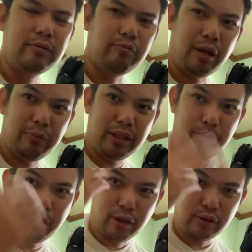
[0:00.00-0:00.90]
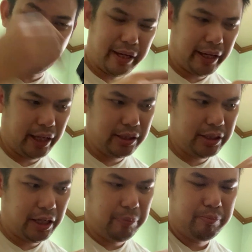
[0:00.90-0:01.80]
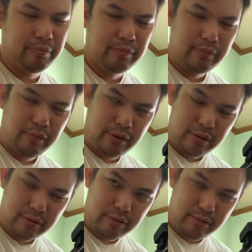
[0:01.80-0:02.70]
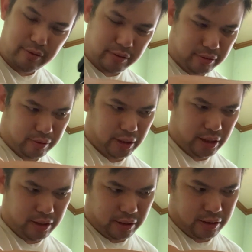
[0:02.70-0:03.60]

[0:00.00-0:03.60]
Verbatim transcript: maybe it's because of my head shape okay